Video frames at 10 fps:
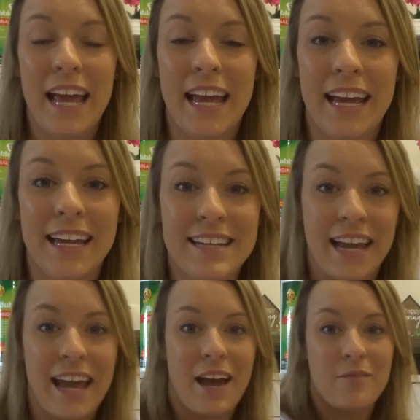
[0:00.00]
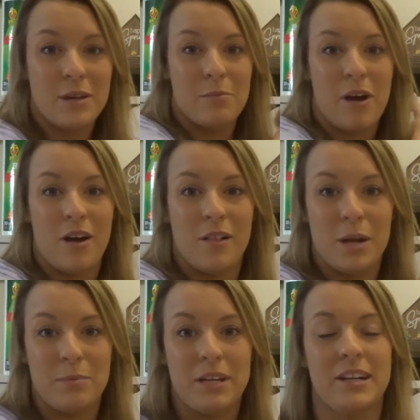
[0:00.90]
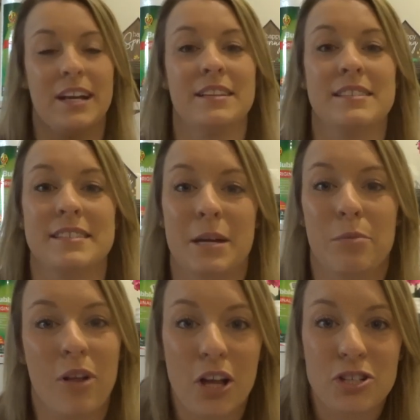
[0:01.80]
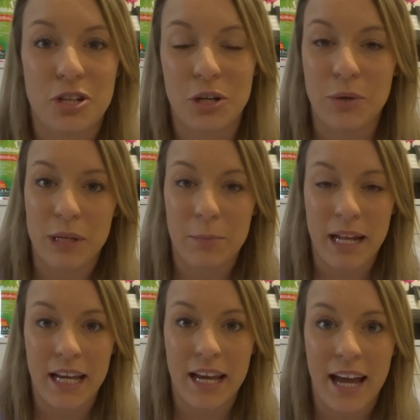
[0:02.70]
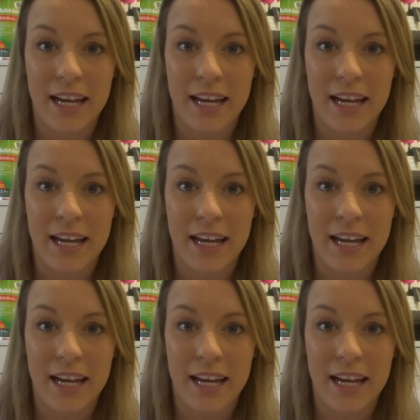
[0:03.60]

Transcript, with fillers: and I have them all up here on this table. I'll show you in a minute.